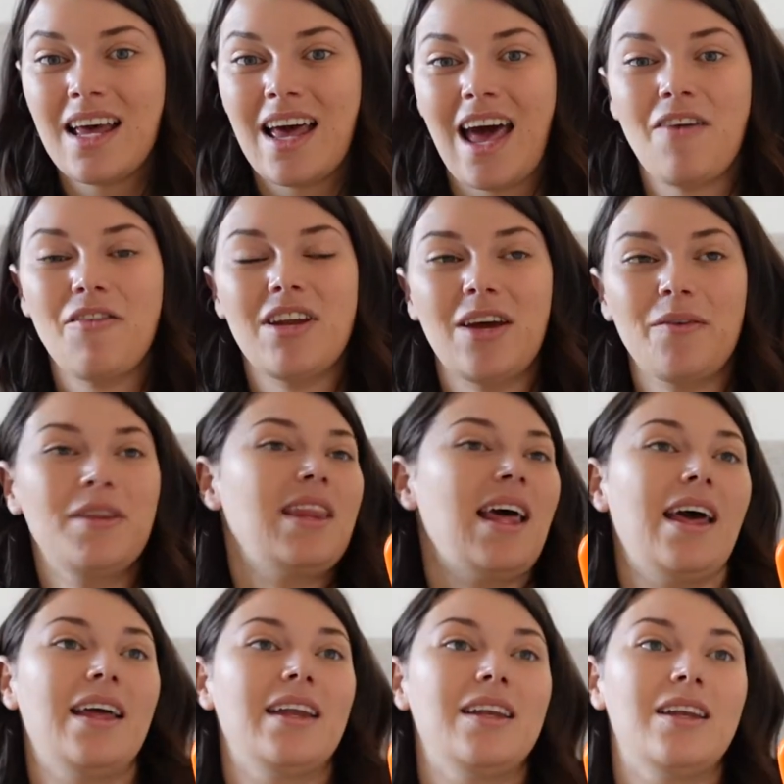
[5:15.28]
every now and
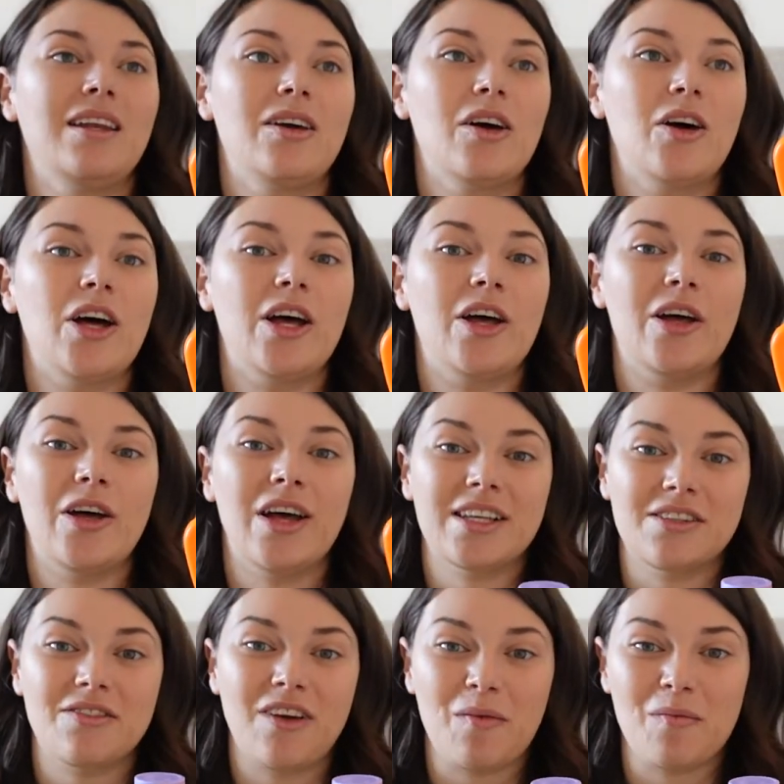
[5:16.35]
then uh, as
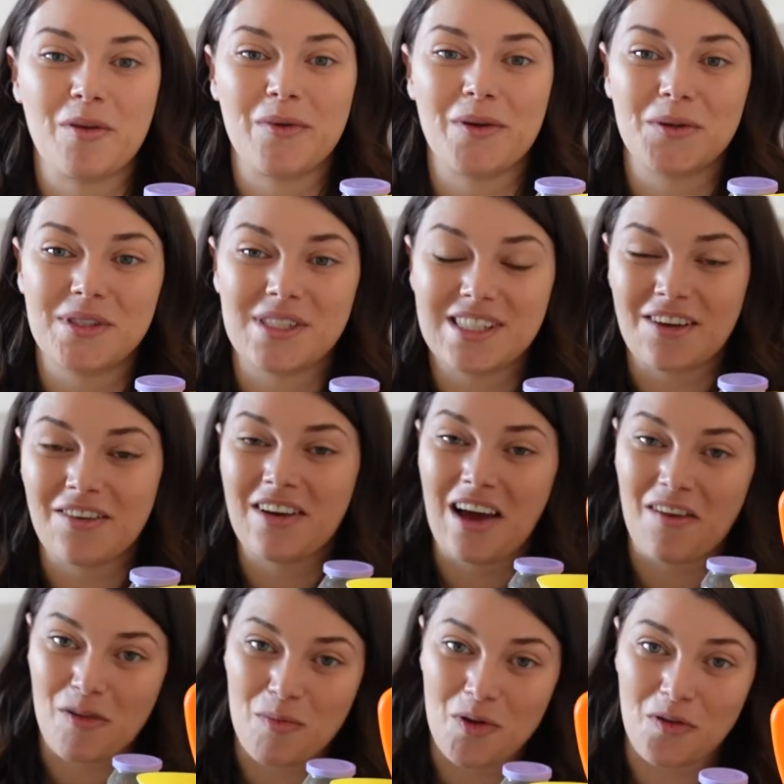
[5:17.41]
a family we all sit down and
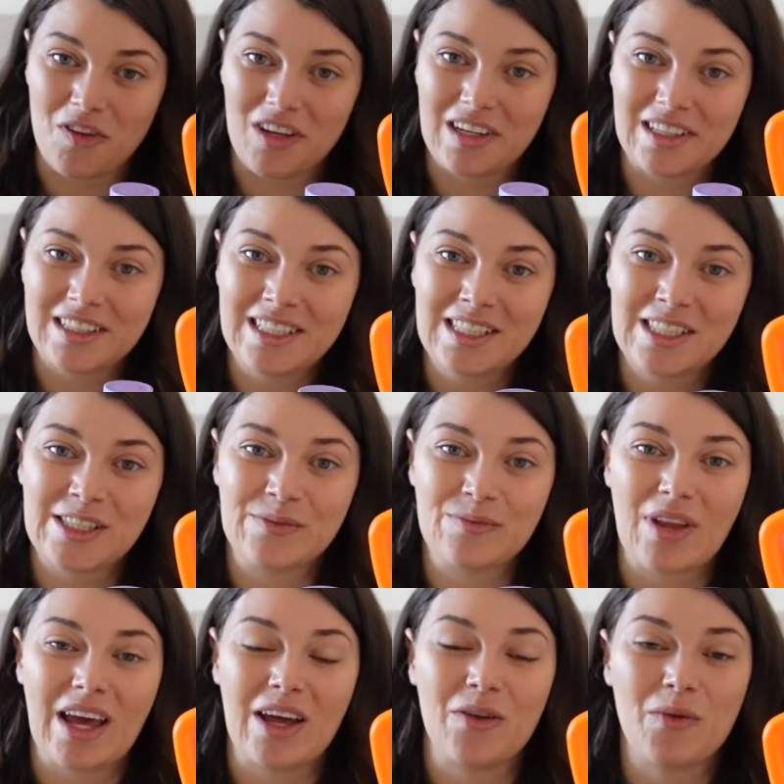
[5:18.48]
have a movie night
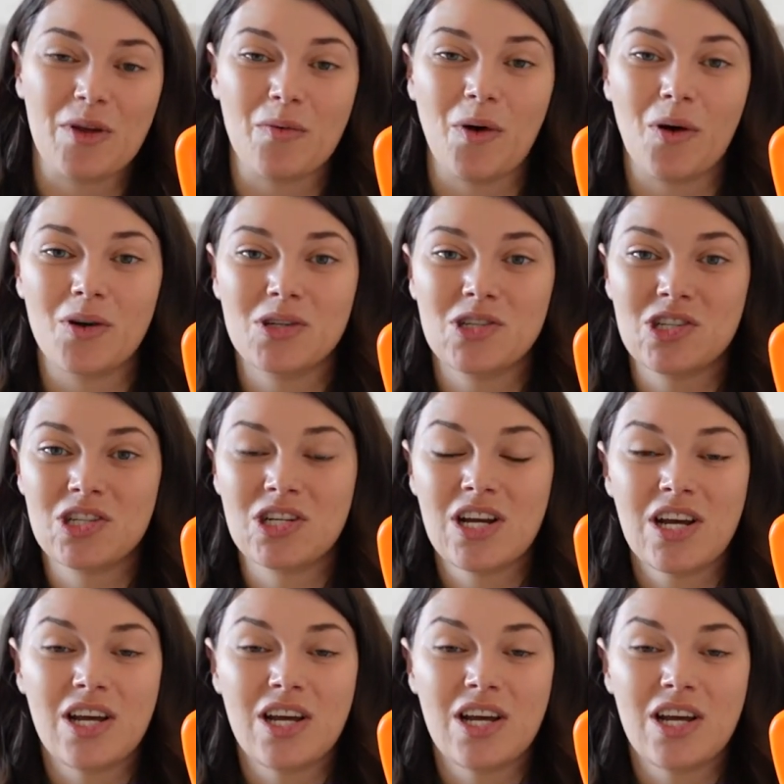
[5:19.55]
and we watch